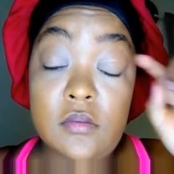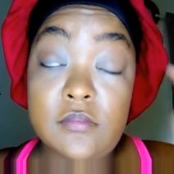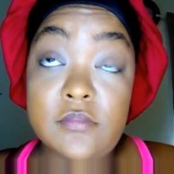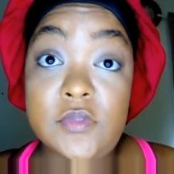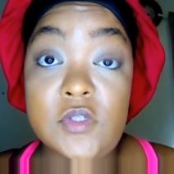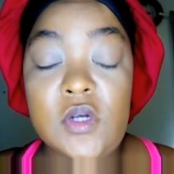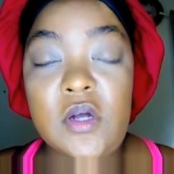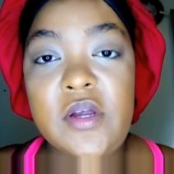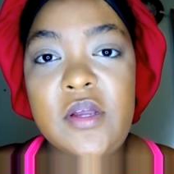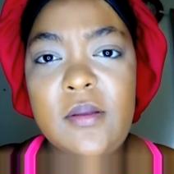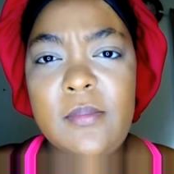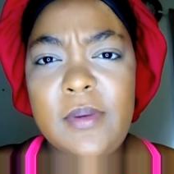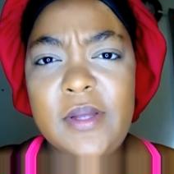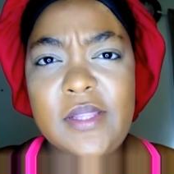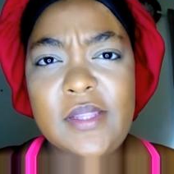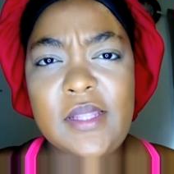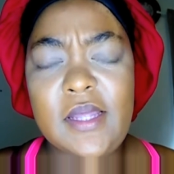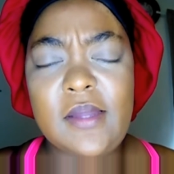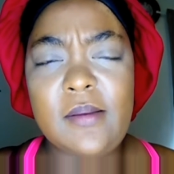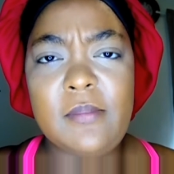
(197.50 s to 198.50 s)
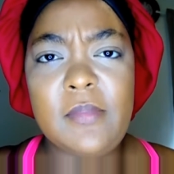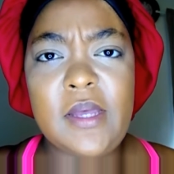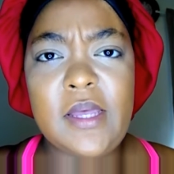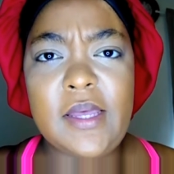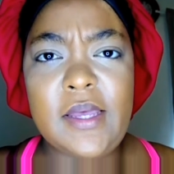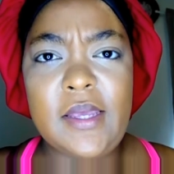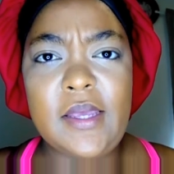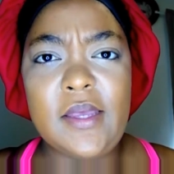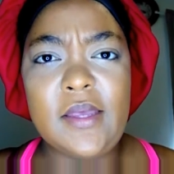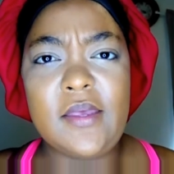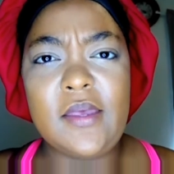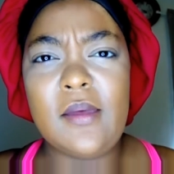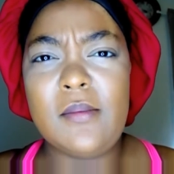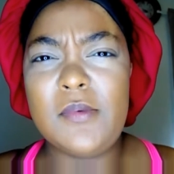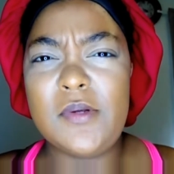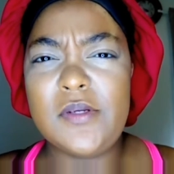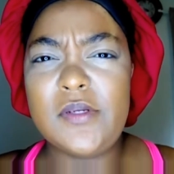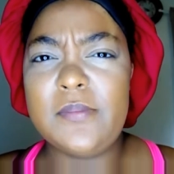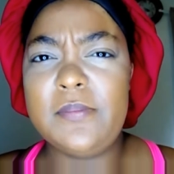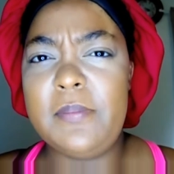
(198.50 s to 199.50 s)
Sorry about that, my
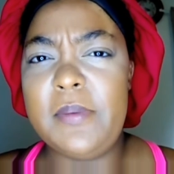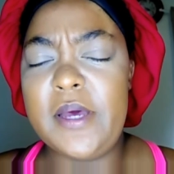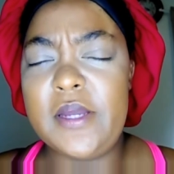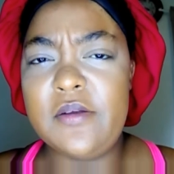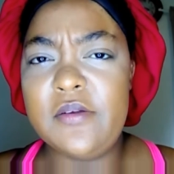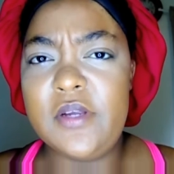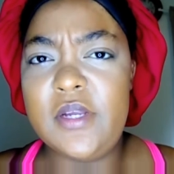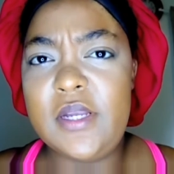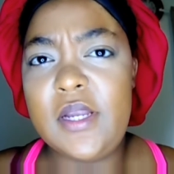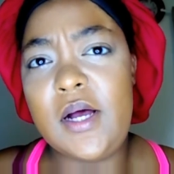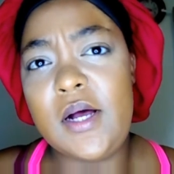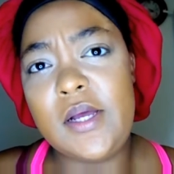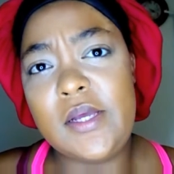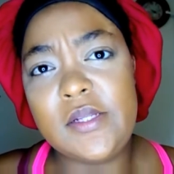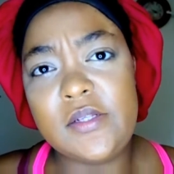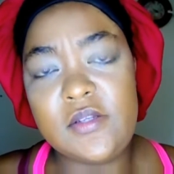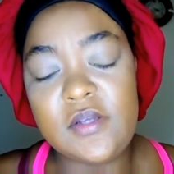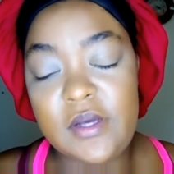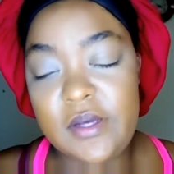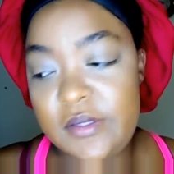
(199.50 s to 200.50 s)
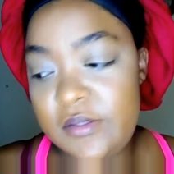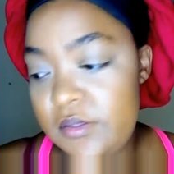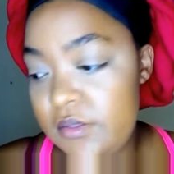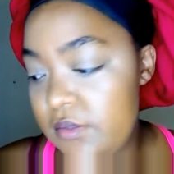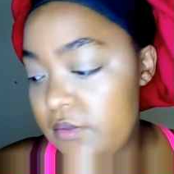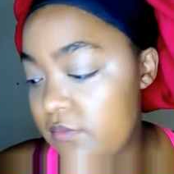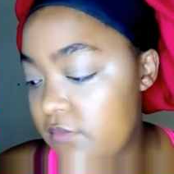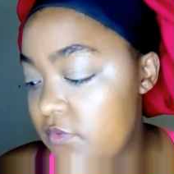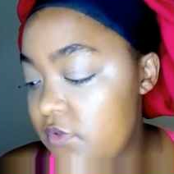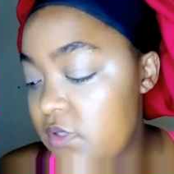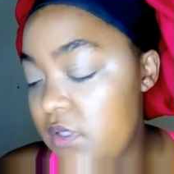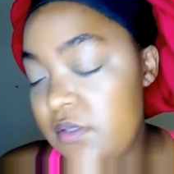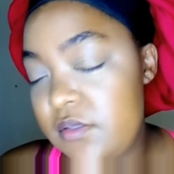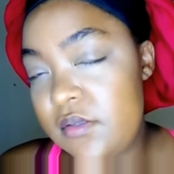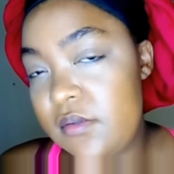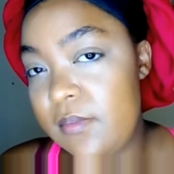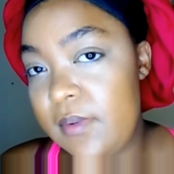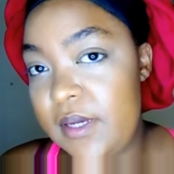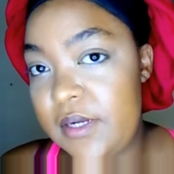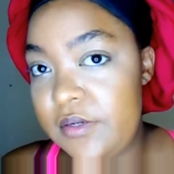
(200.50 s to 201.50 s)
camera battery died, so I had to change
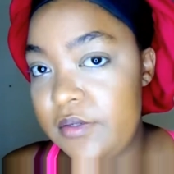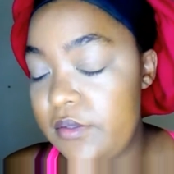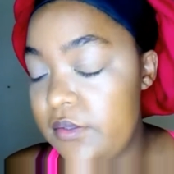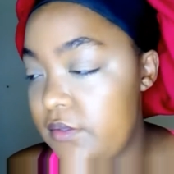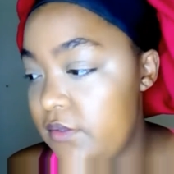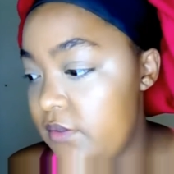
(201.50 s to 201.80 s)
the battery.